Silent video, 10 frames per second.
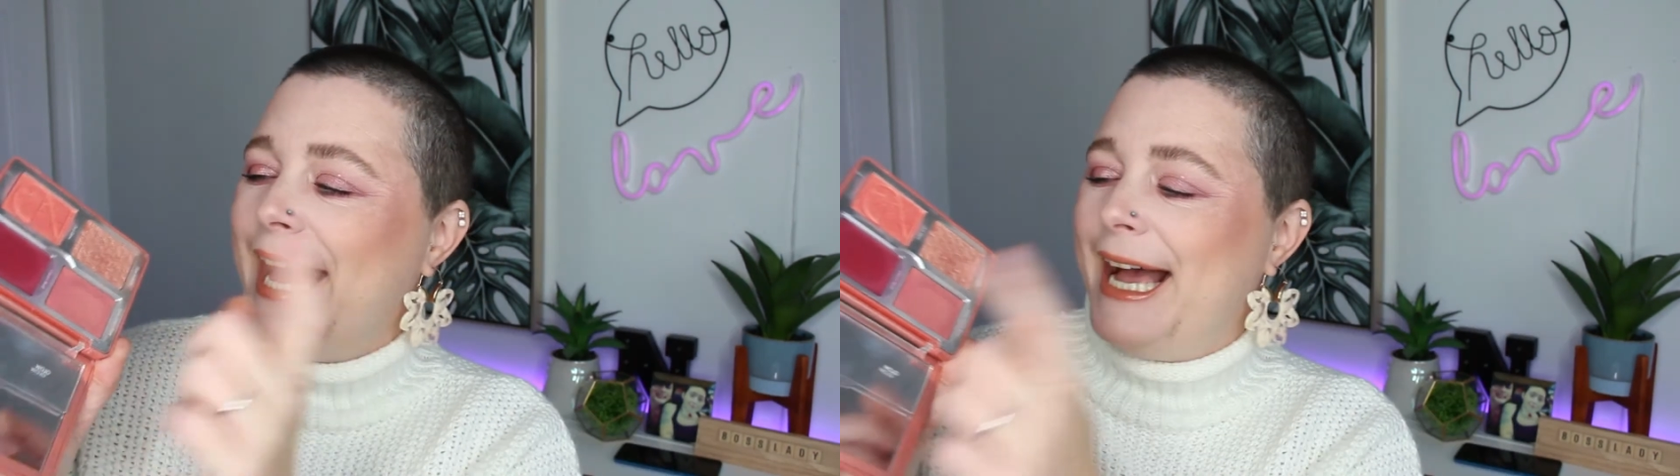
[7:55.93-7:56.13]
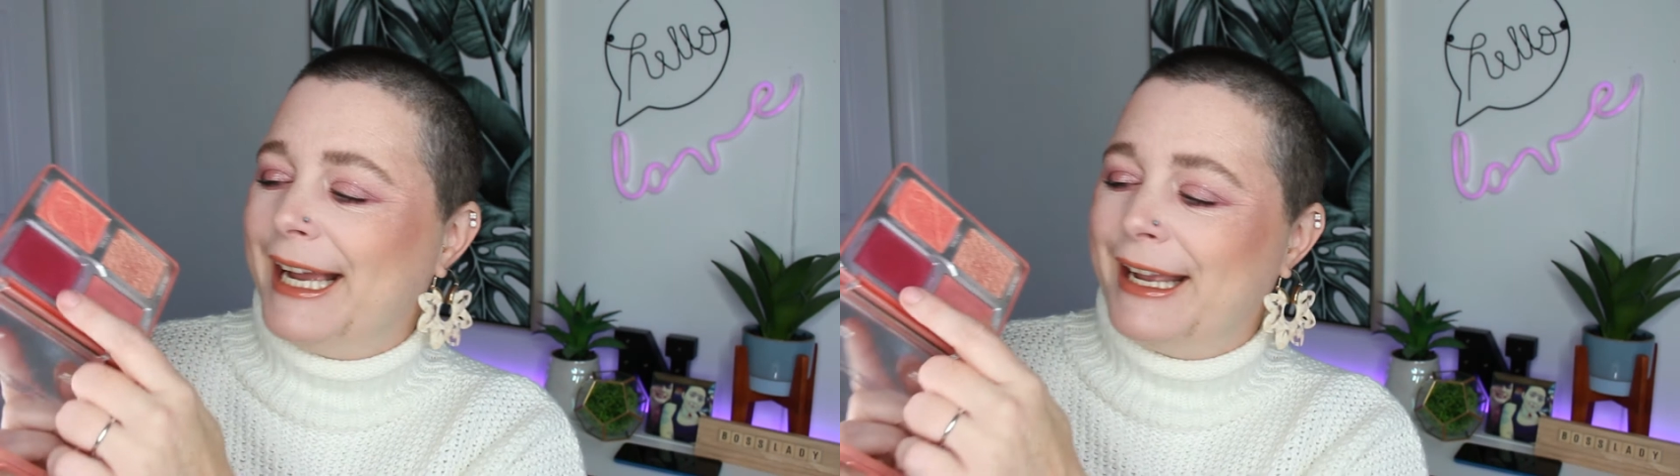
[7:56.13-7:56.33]

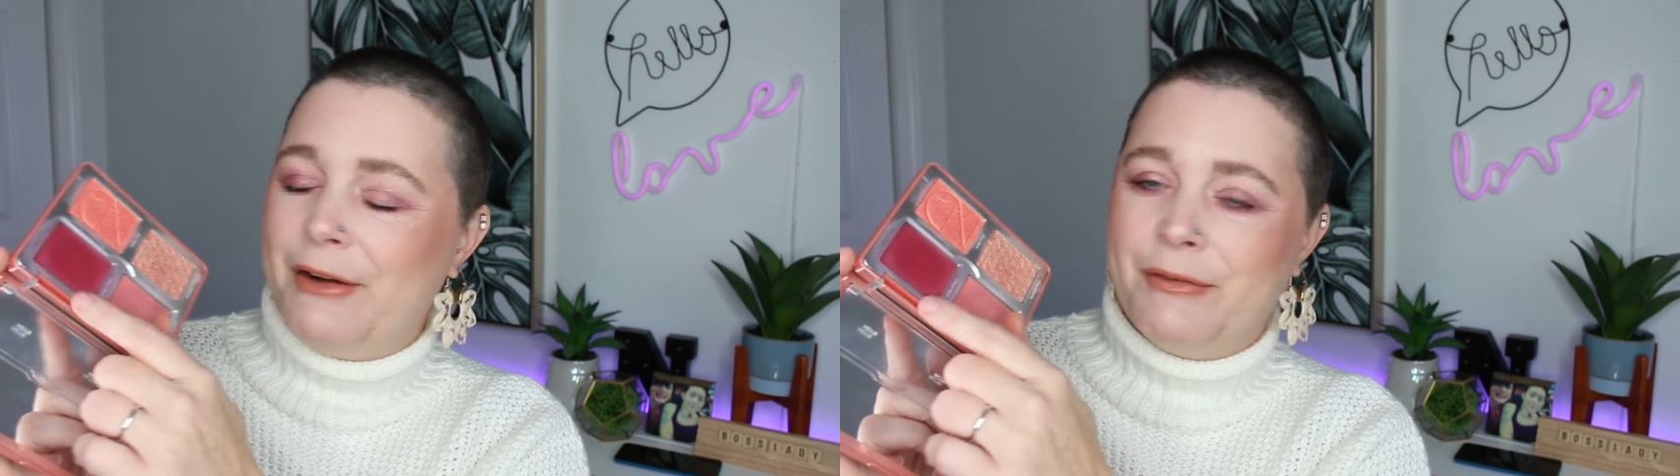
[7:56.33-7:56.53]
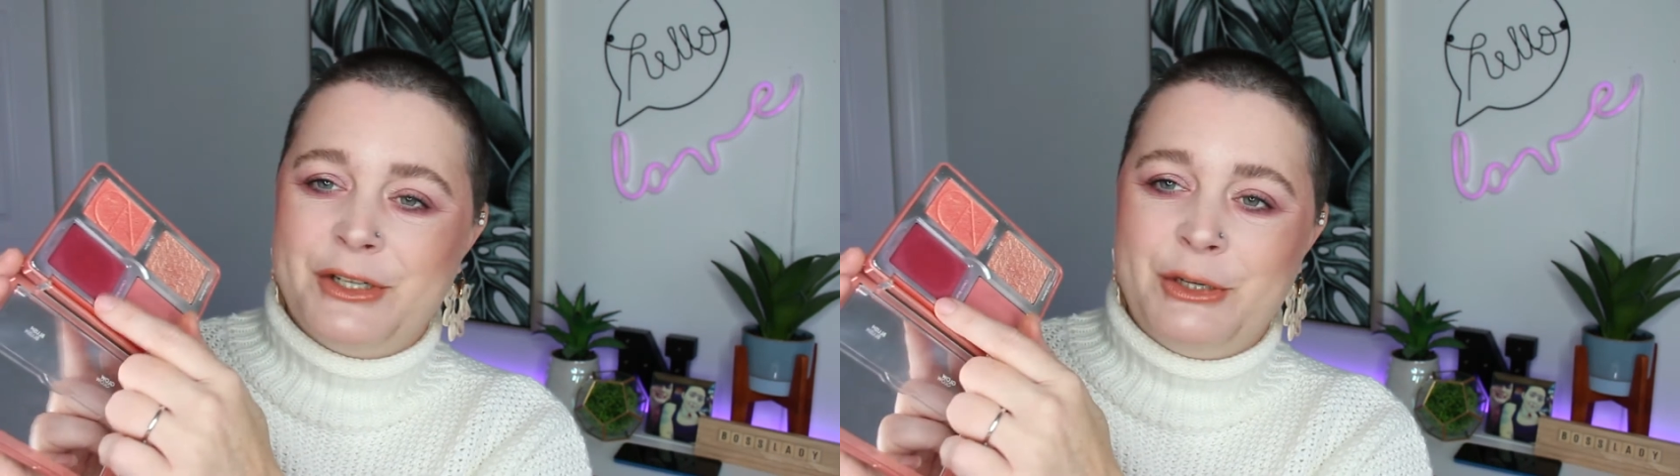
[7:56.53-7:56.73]
A
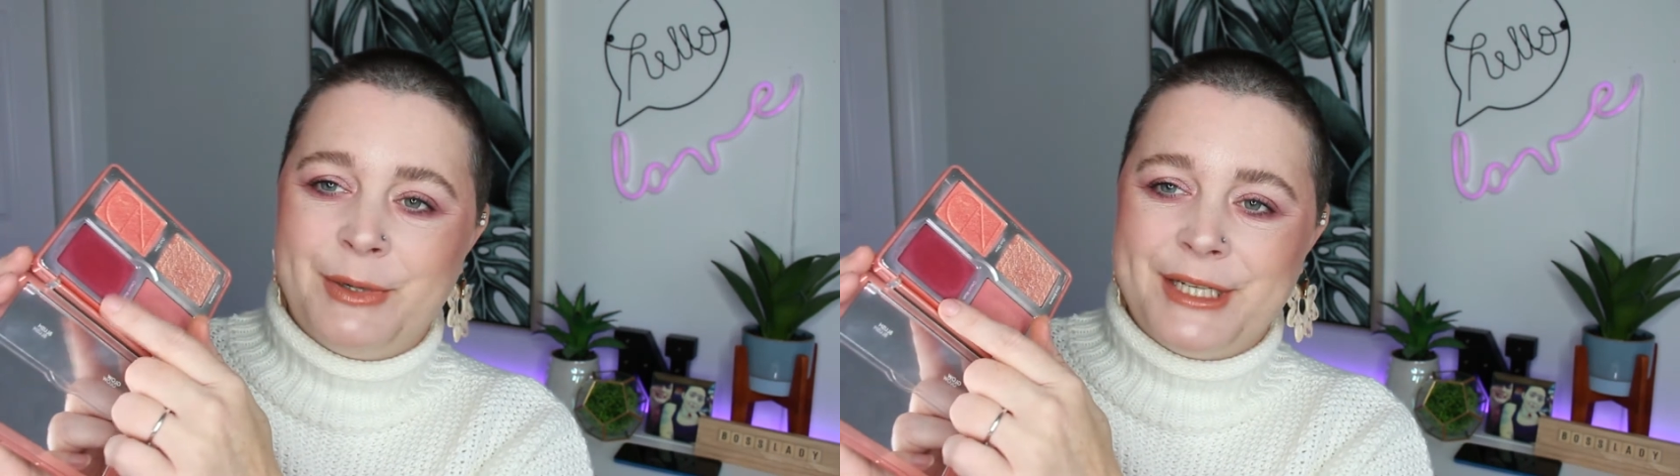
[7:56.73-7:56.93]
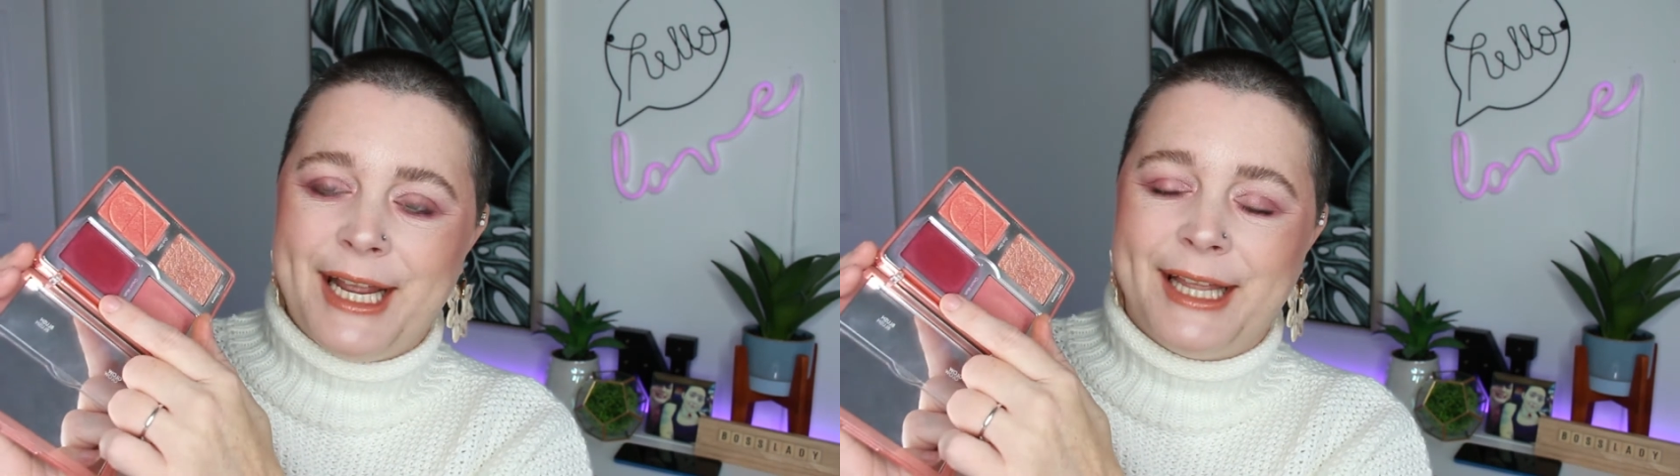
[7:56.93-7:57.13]
cover to
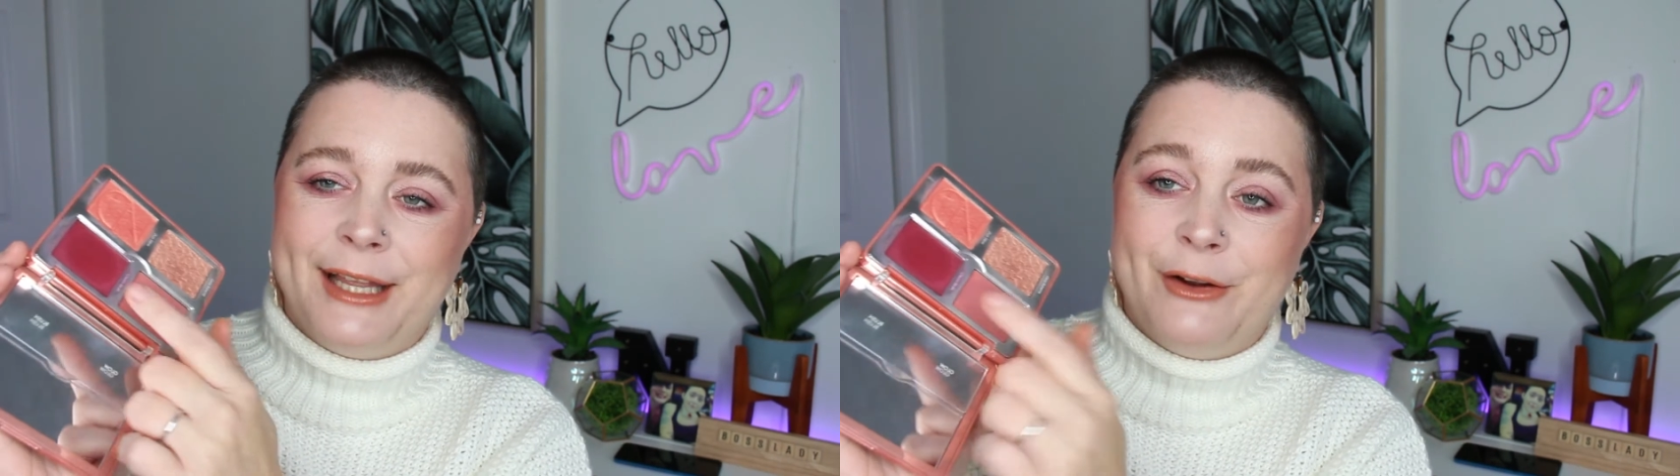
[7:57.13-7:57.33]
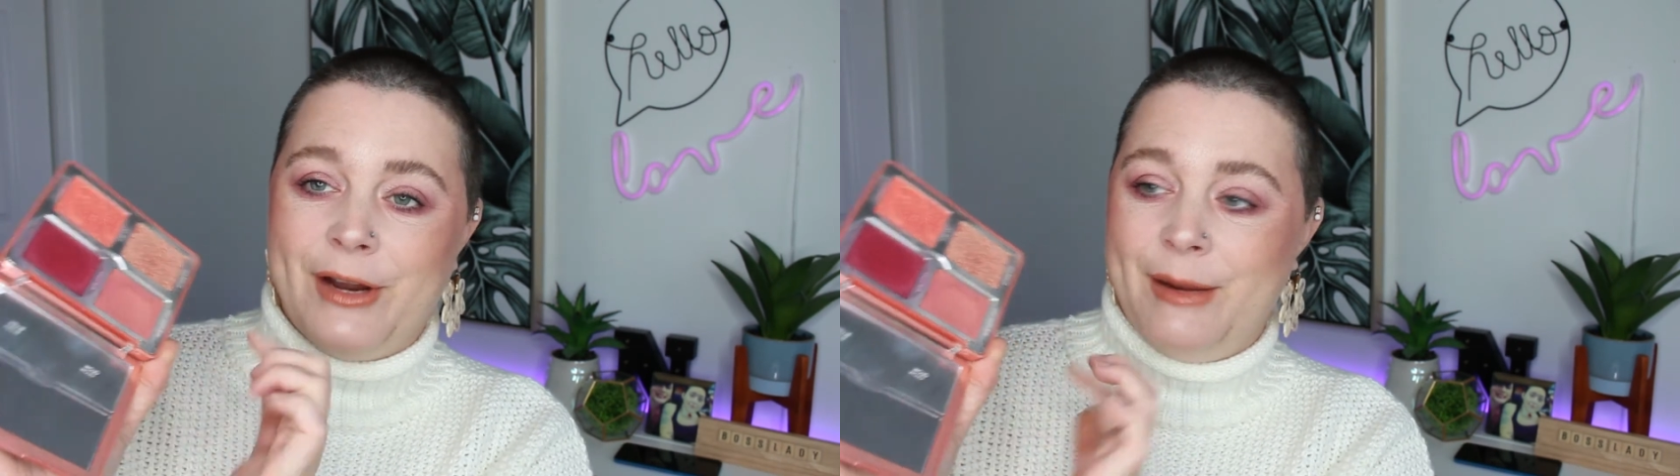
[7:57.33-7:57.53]
protect
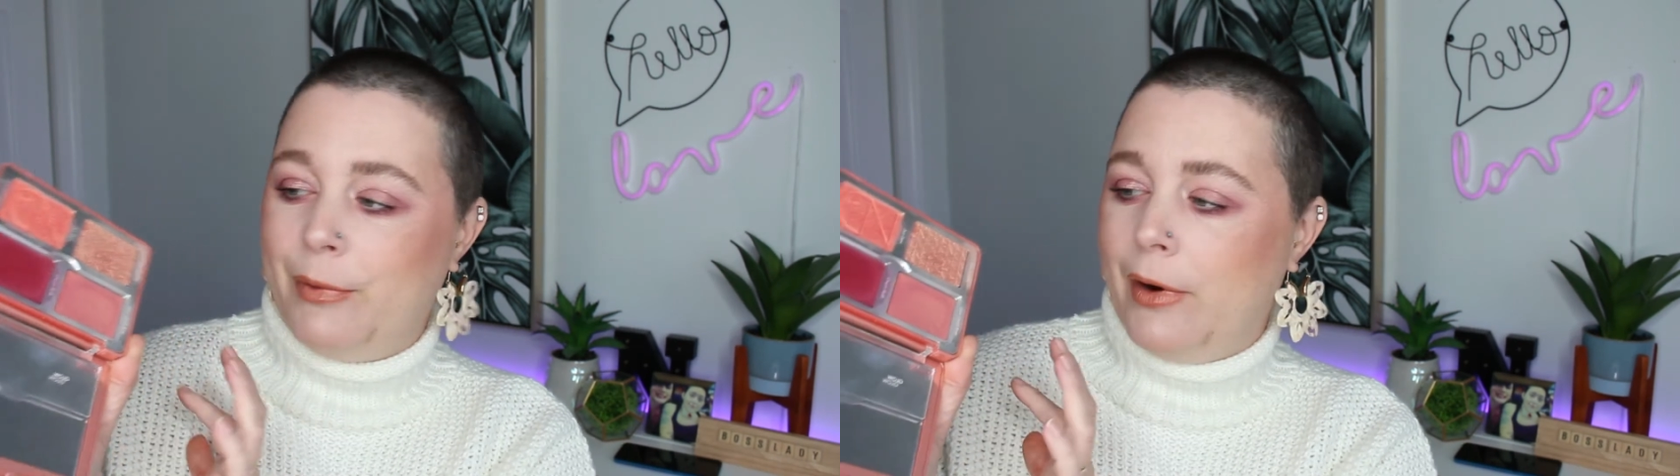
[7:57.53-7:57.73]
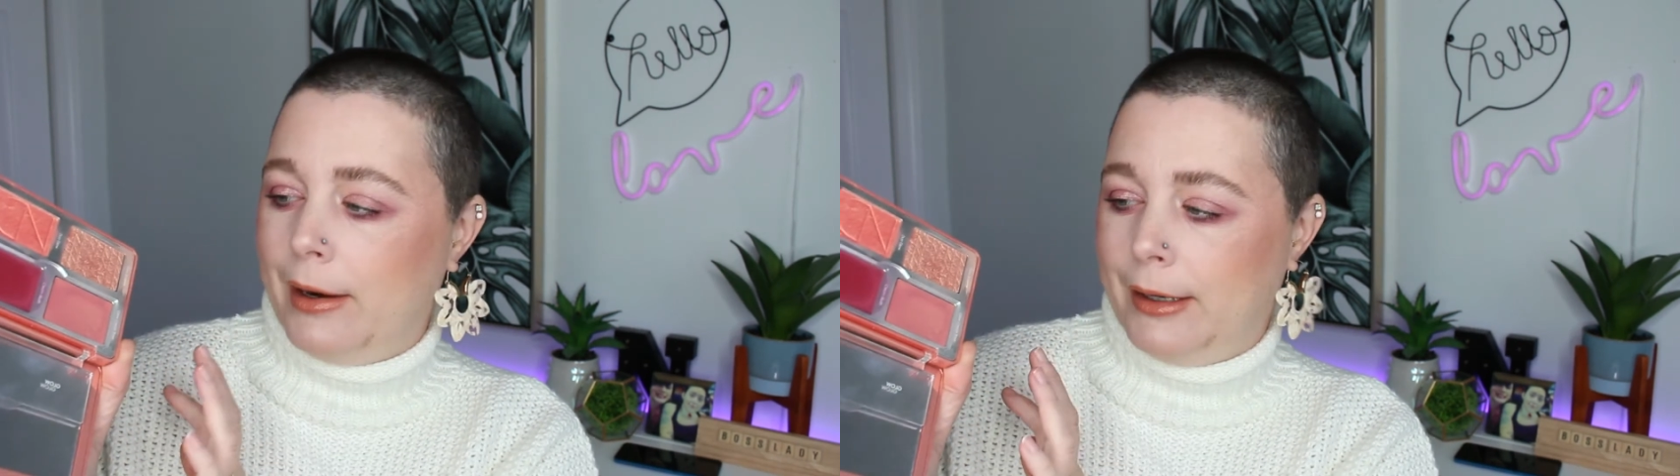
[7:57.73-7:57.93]
the cream
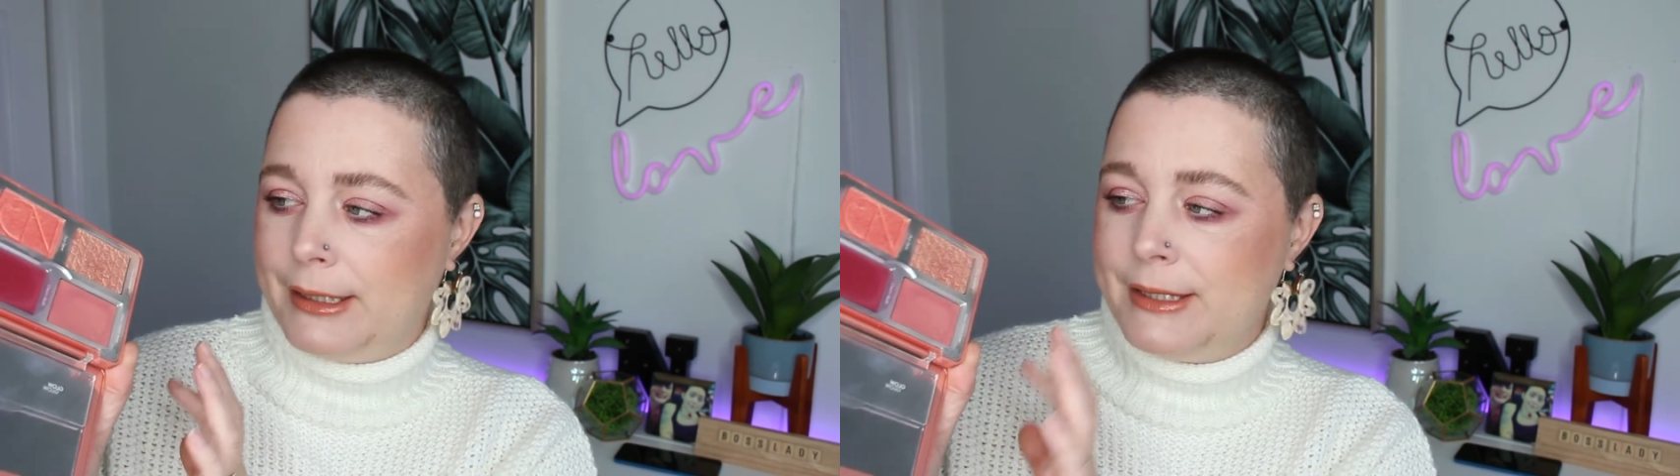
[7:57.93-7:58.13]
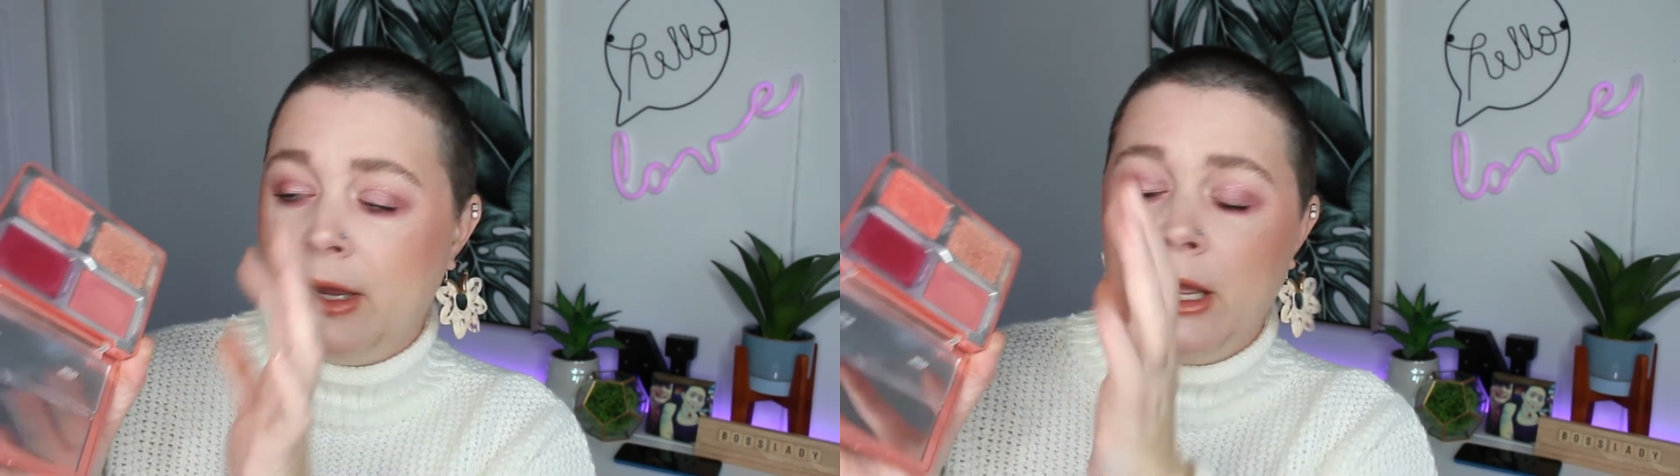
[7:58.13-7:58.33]

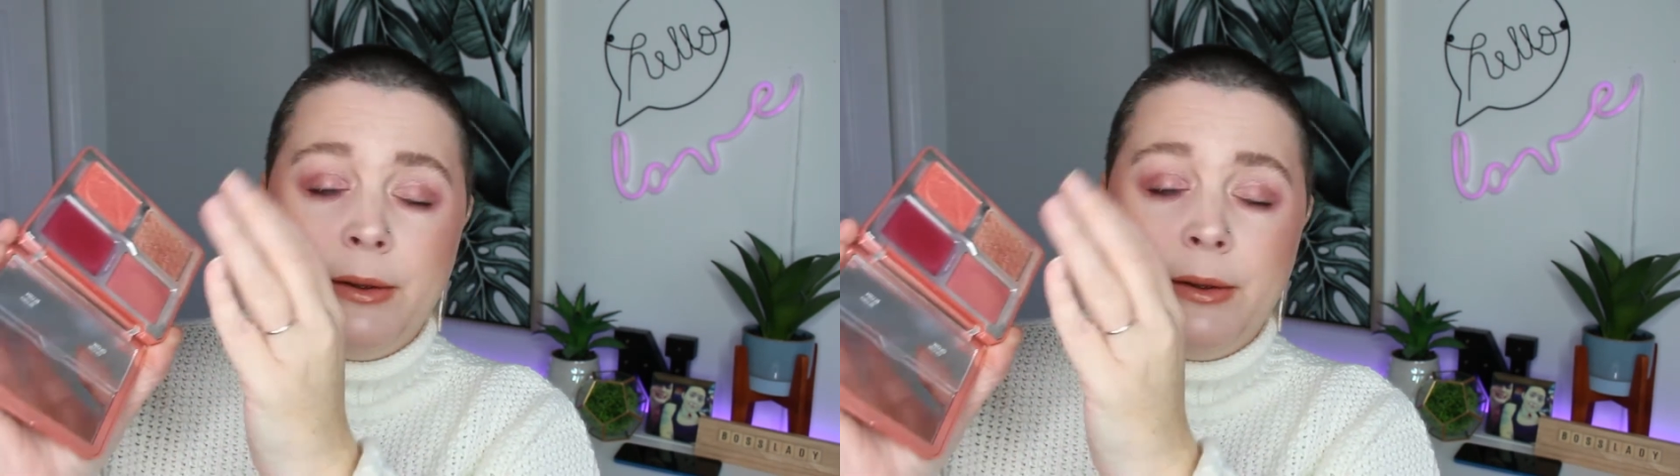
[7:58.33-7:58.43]
products.